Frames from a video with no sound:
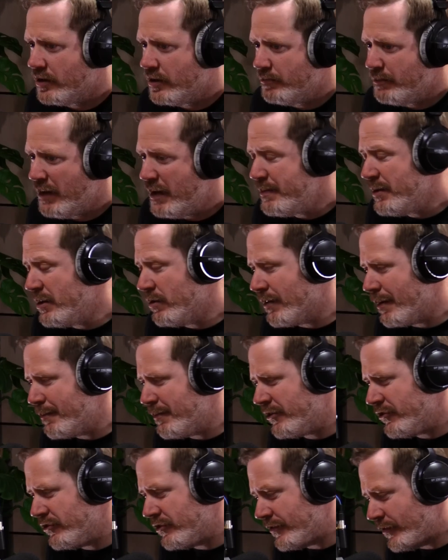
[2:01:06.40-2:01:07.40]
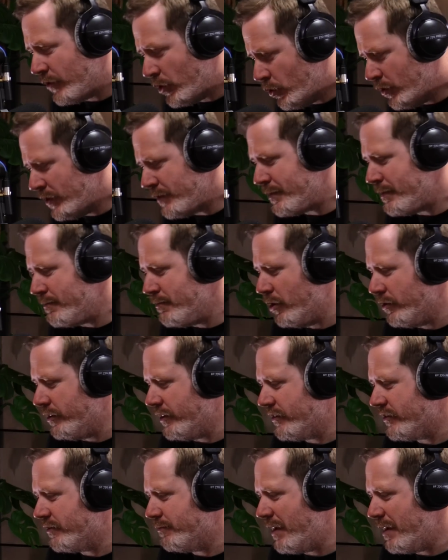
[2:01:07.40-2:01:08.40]
maybe your ambitions have always been
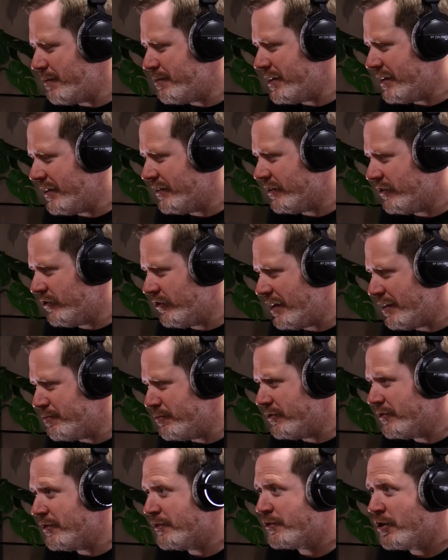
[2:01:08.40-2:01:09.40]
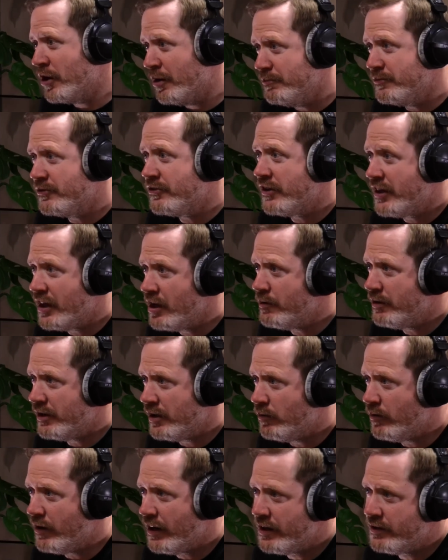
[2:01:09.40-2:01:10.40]
modest. Maybe these achievements have come to you in
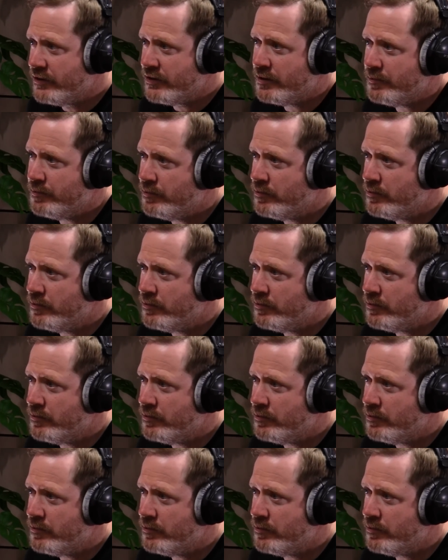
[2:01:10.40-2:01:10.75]
a way. No,